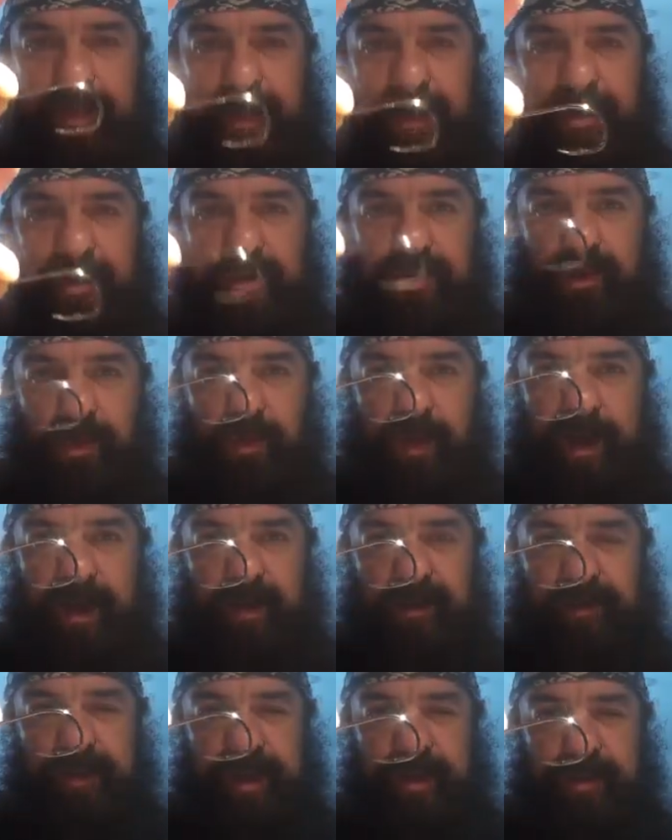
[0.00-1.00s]
the usual ways,
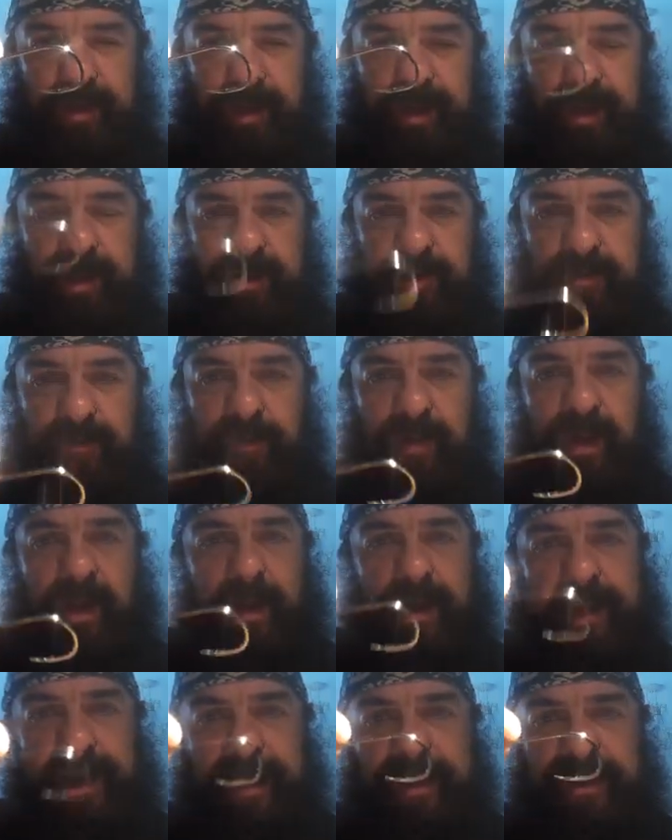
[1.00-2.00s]
Facebook and
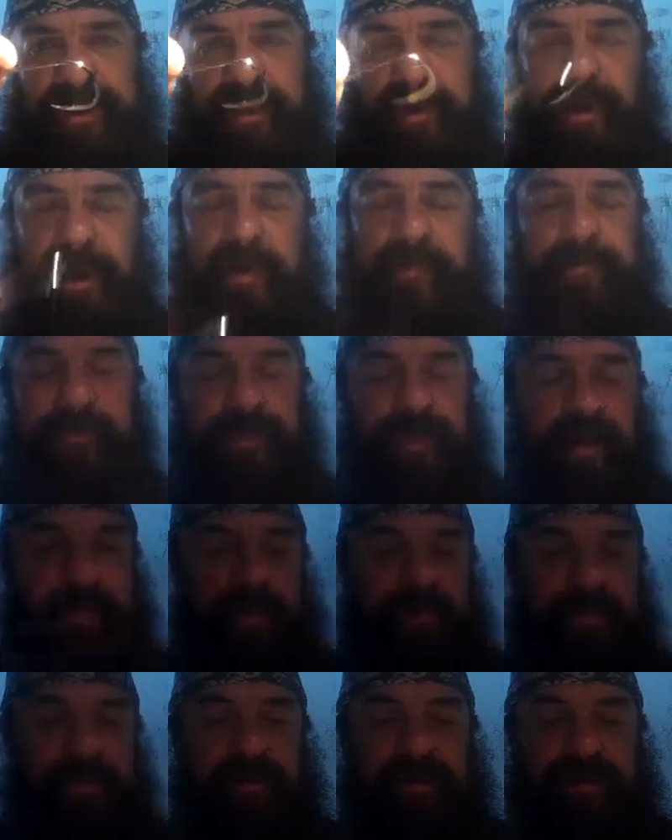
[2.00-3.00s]
Instagram,
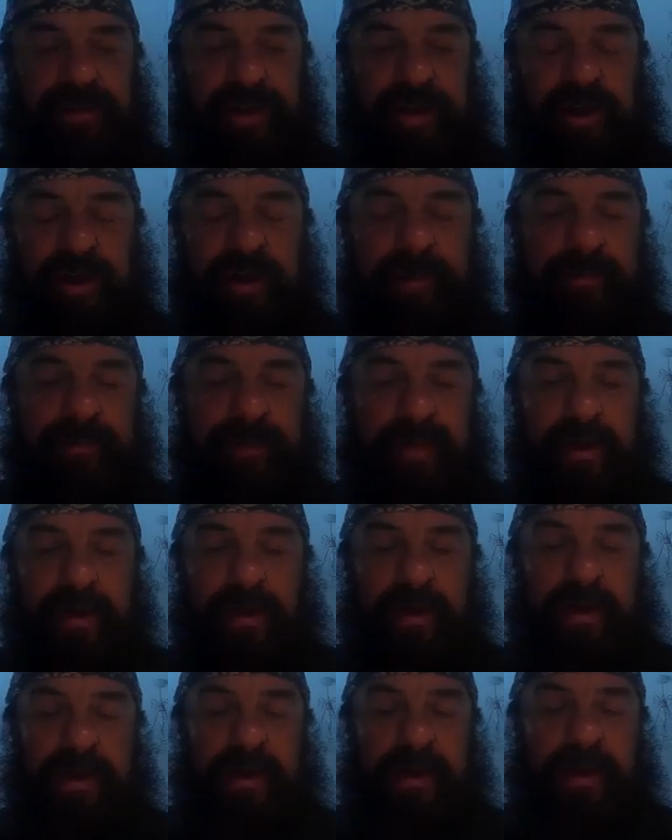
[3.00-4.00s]
my cloth chucker,
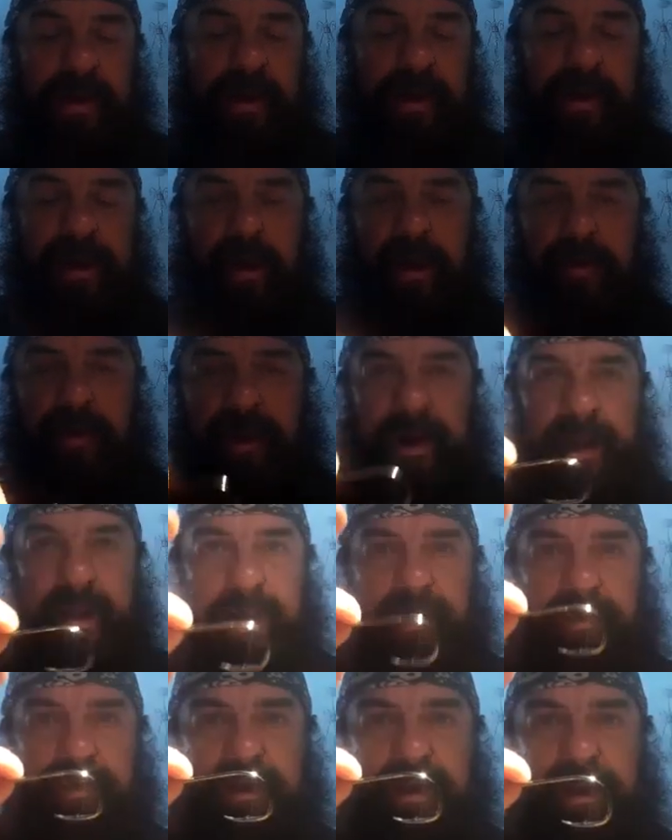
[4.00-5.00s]
and
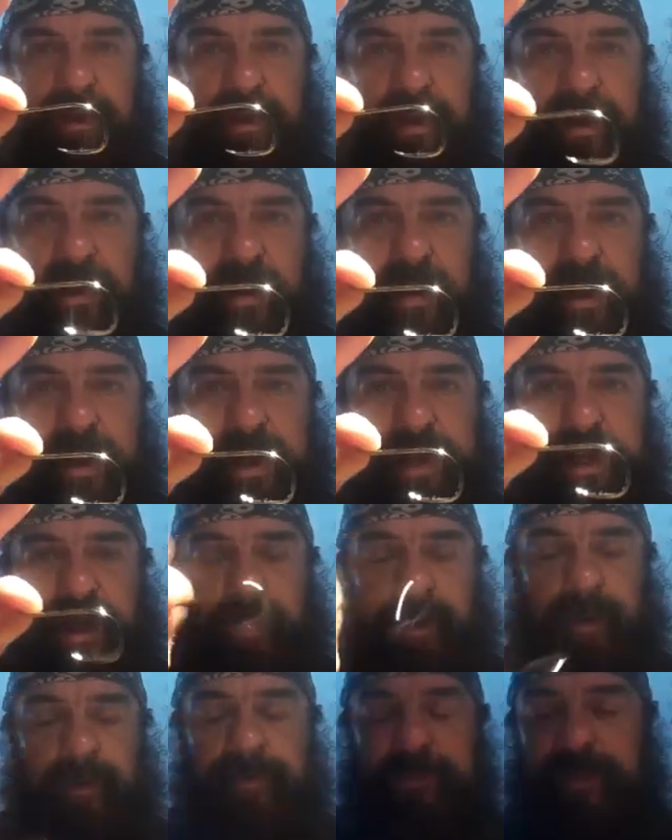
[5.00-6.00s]
I'll hit you up
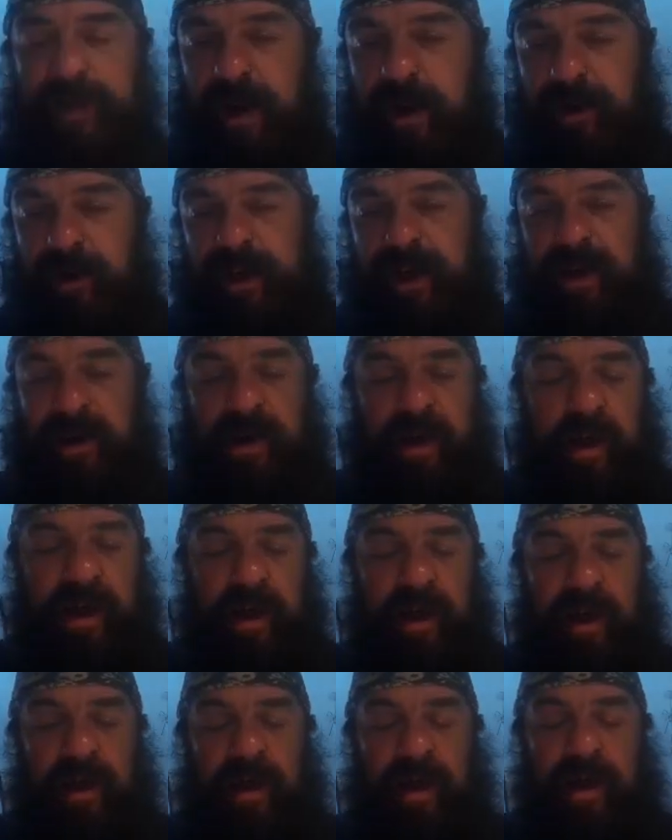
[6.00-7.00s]
with them. Okay,
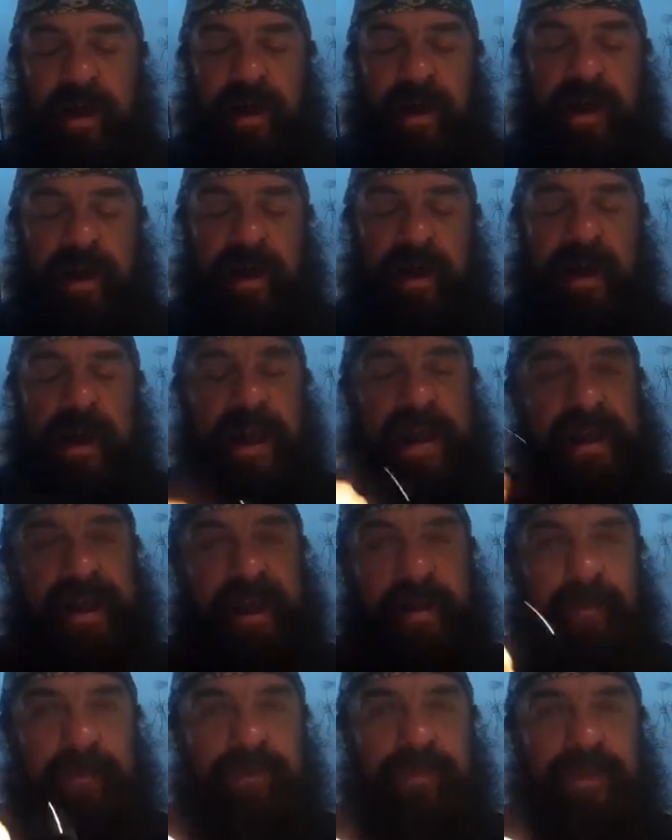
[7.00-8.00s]

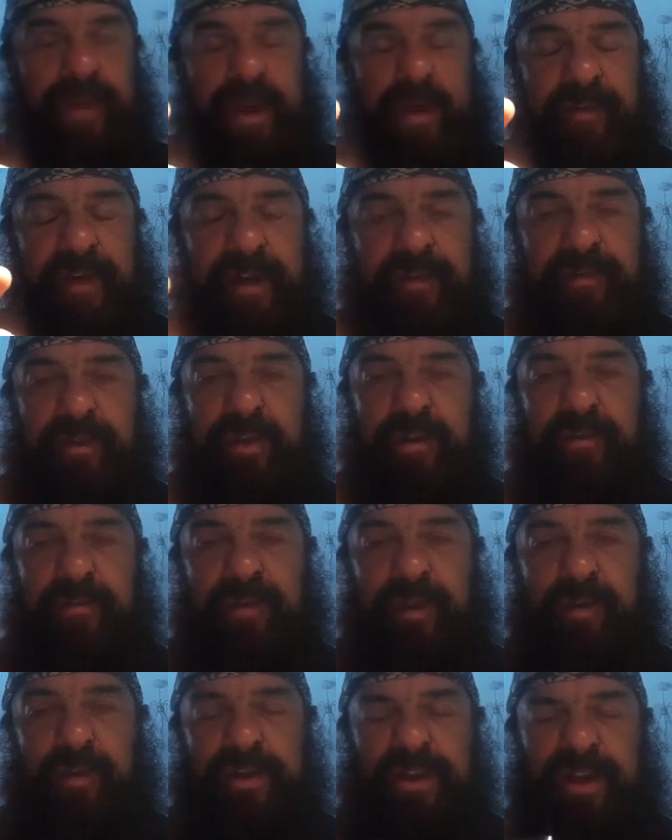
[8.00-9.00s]
again, I've had a few folks